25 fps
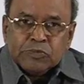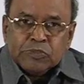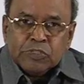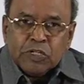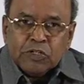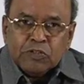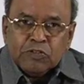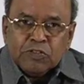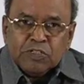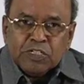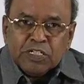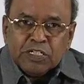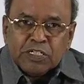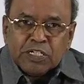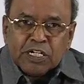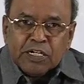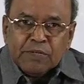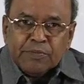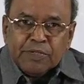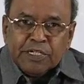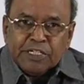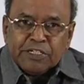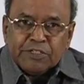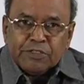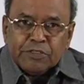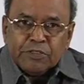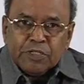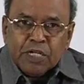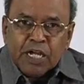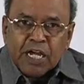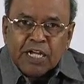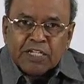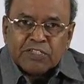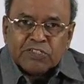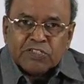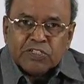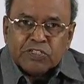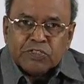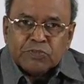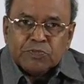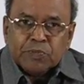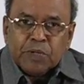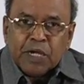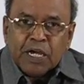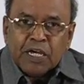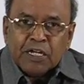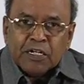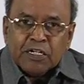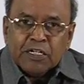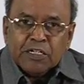Now coming to axis
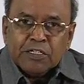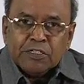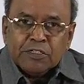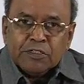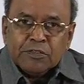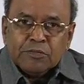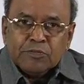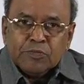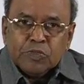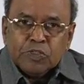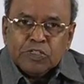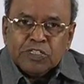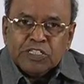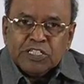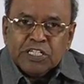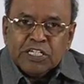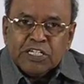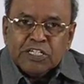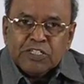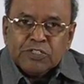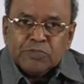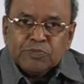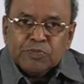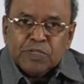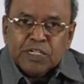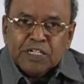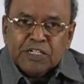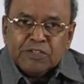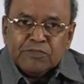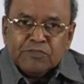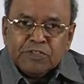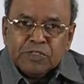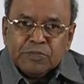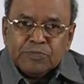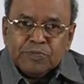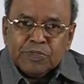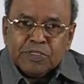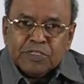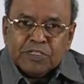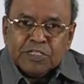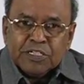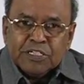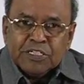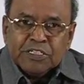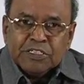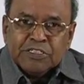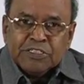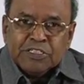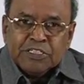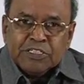parallel to both HP and VP.
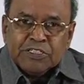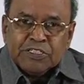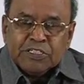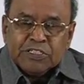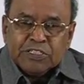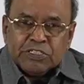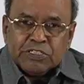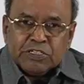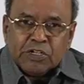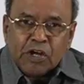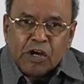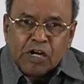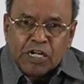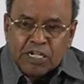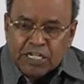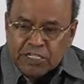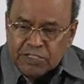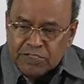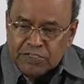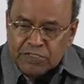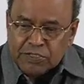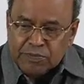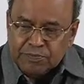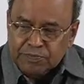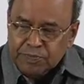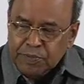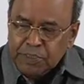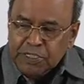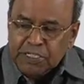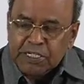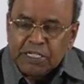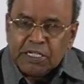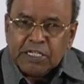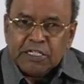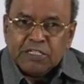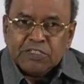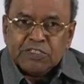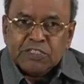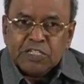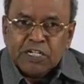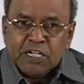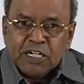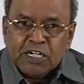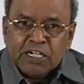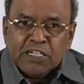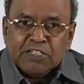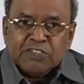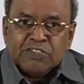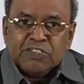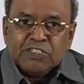This is not a simple case
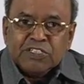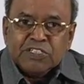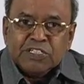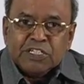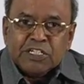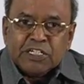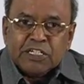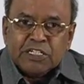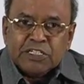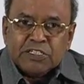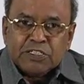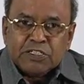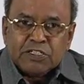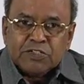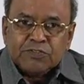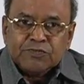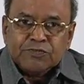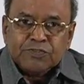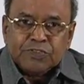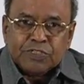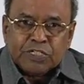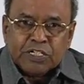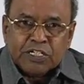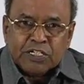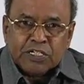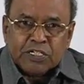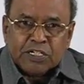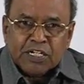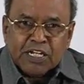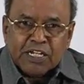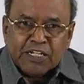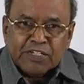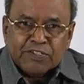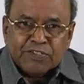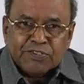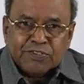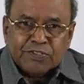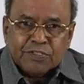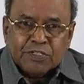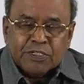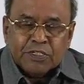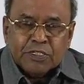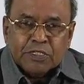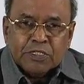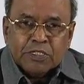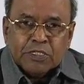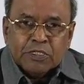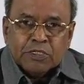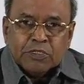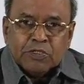as in the case of straight lines.
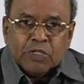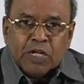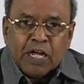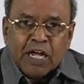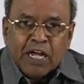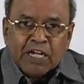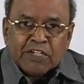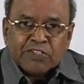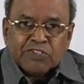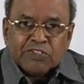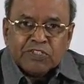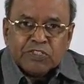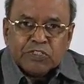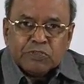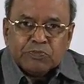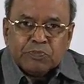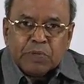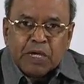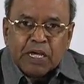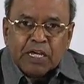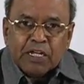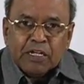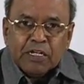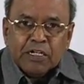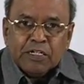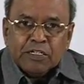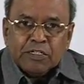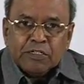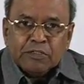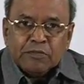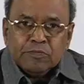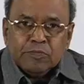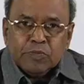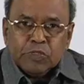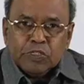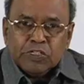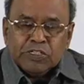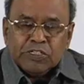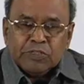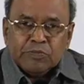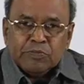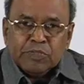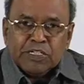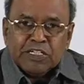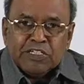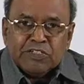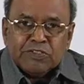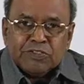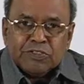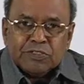Axis parallel to both
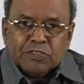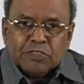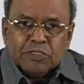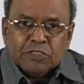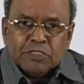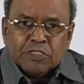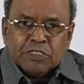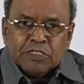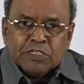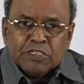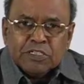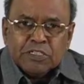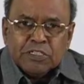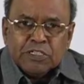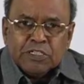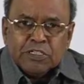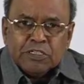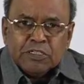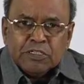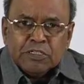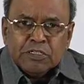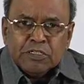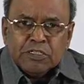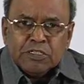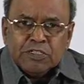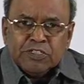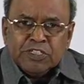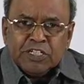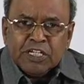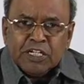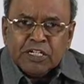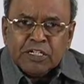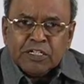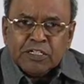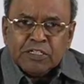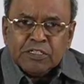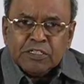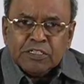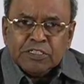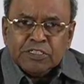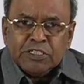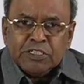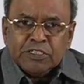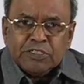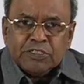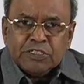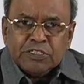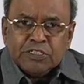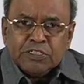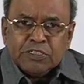means
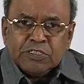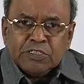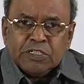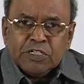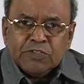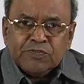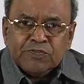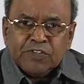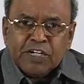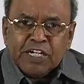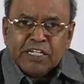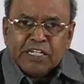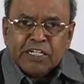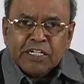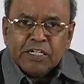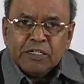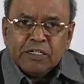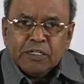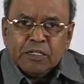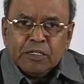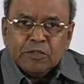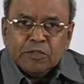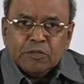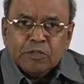this is the final